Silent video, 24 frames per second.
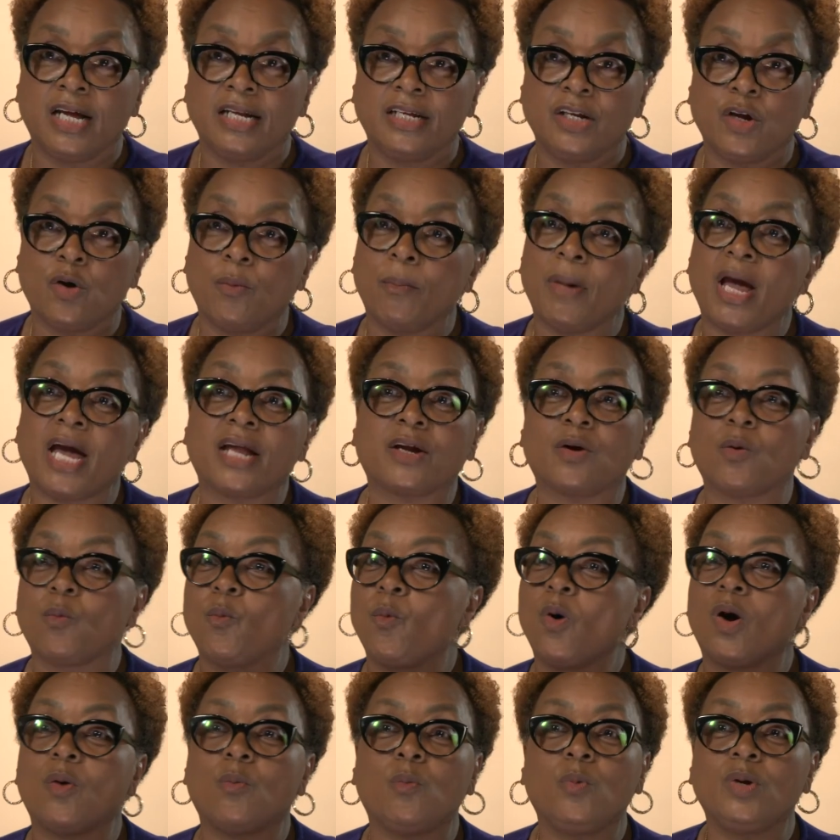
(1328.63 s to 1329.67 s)
No matter
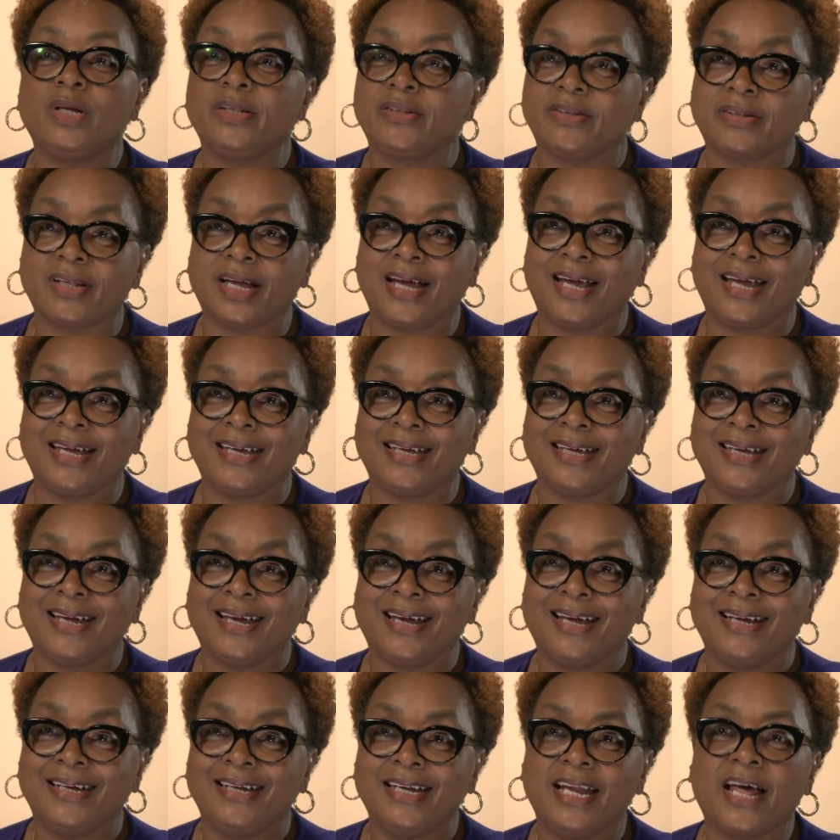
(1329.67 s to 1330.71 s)
what we say,
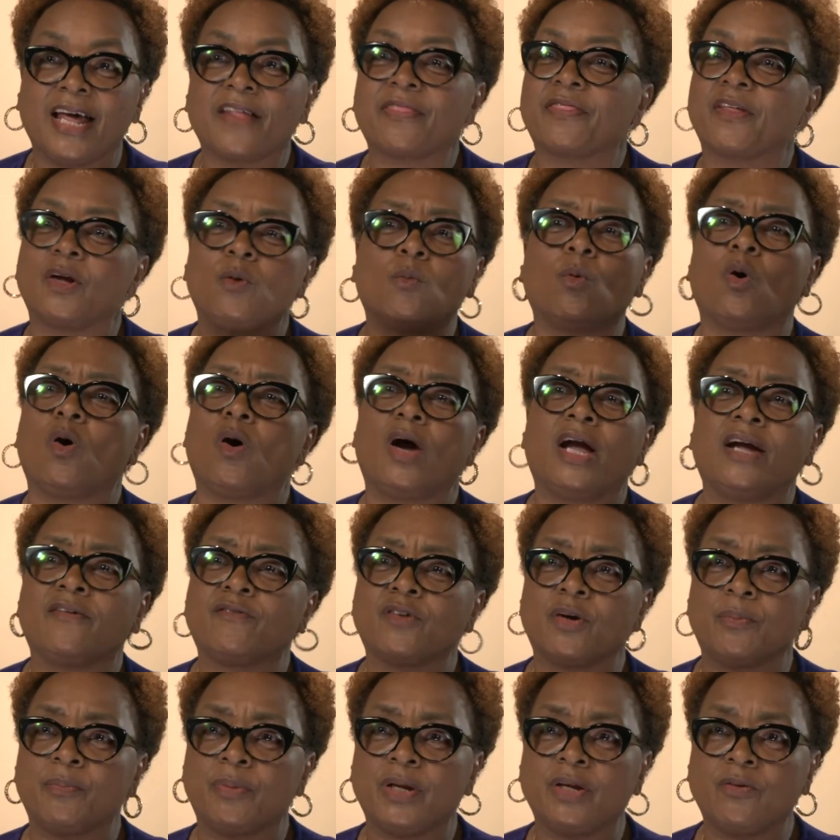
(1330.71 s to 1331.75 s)
nothing will
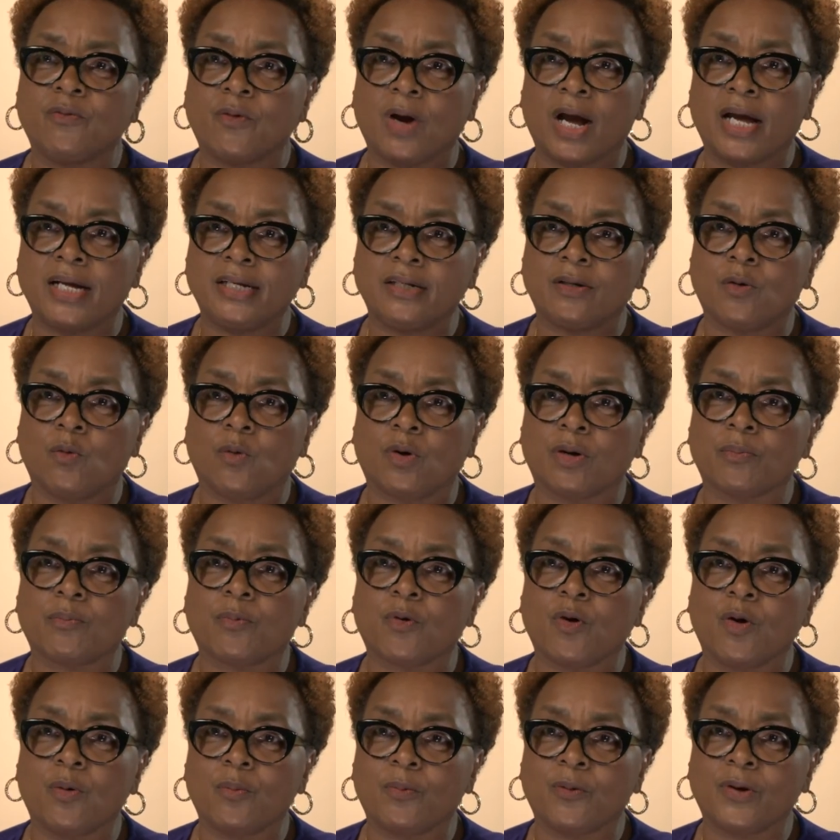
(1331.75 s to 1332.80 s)
ever be right or
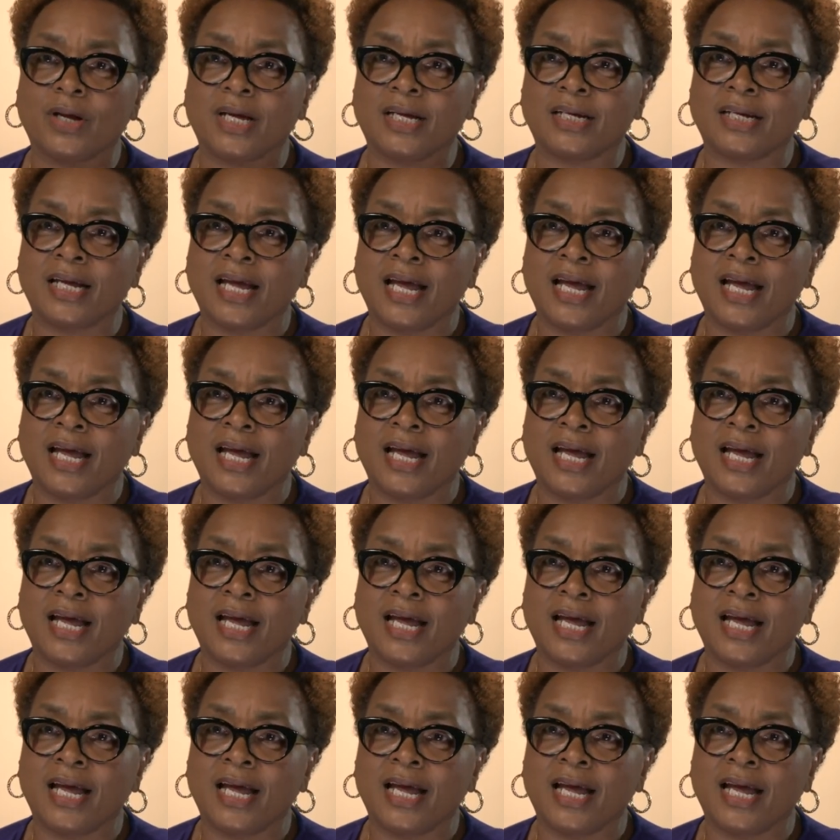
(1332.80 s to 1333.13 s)
appropriate.